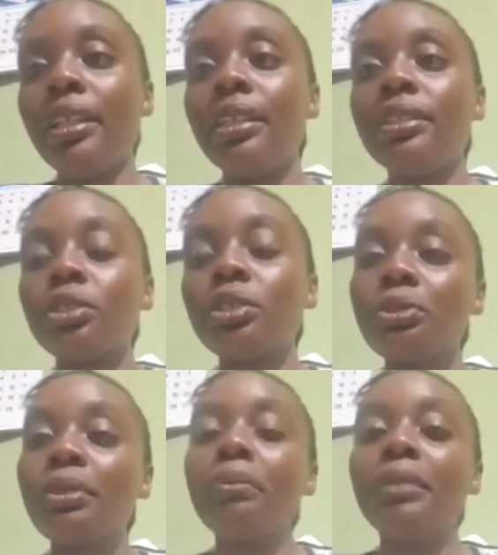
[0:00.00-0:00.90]
So,
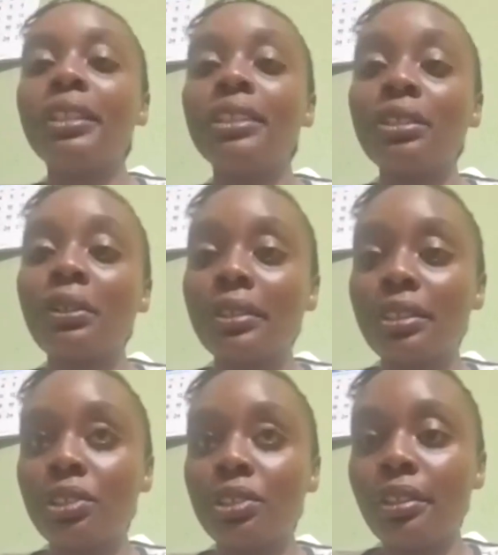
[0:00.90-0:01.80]
children with this
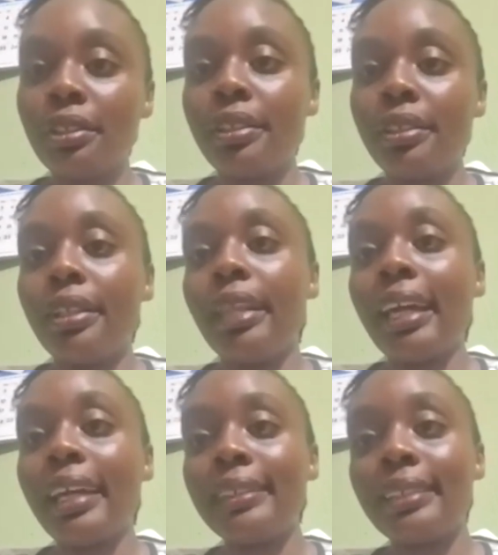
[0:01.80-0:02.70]
condition,
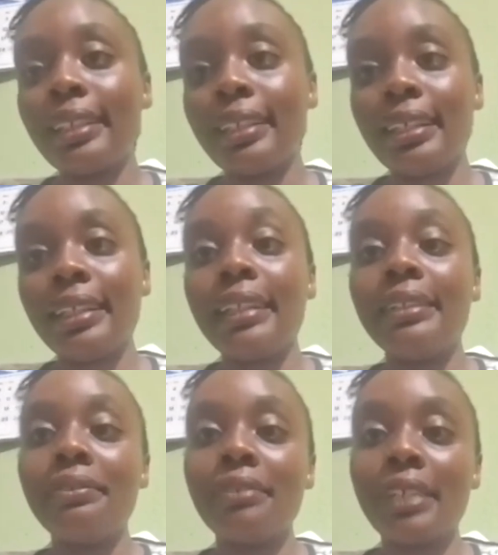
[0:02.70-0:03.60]
like I said earlier, there are
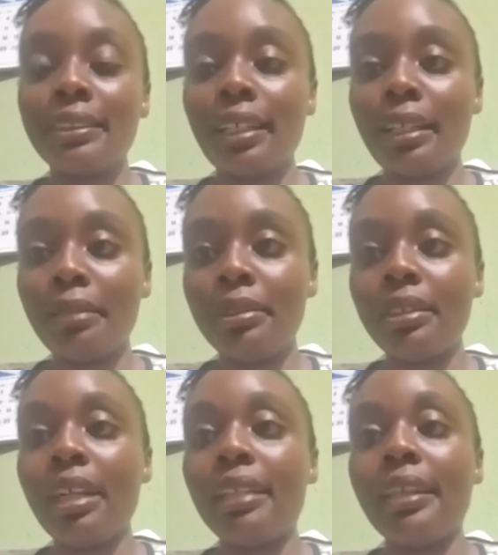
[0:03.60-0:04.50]
different types
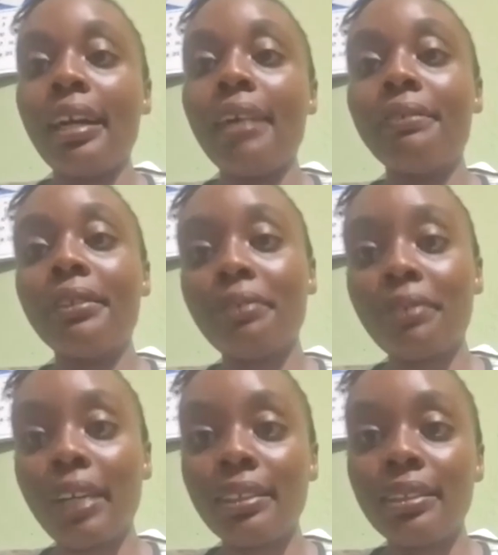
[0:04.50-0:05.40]
and they have
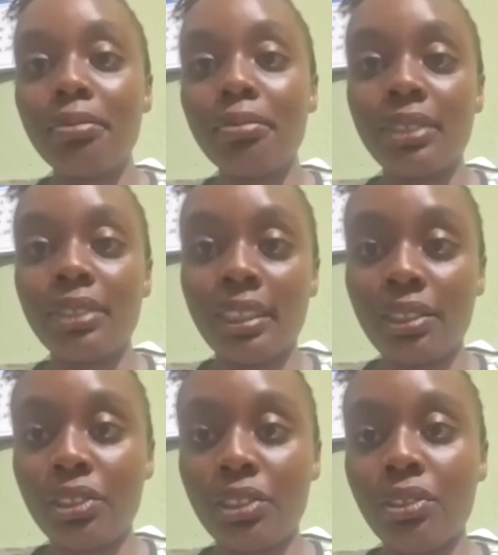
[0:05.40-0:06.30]
different
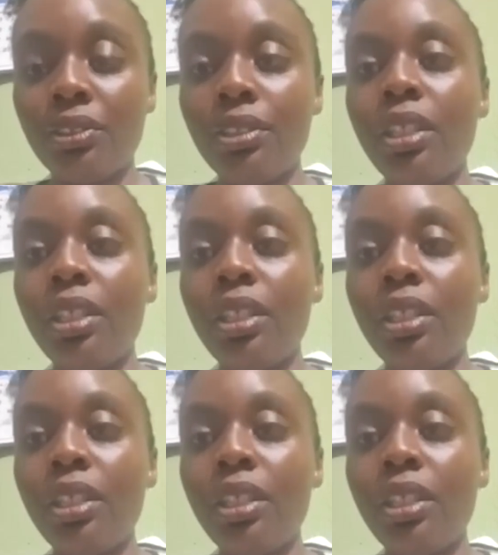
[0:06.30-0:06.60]
presentation.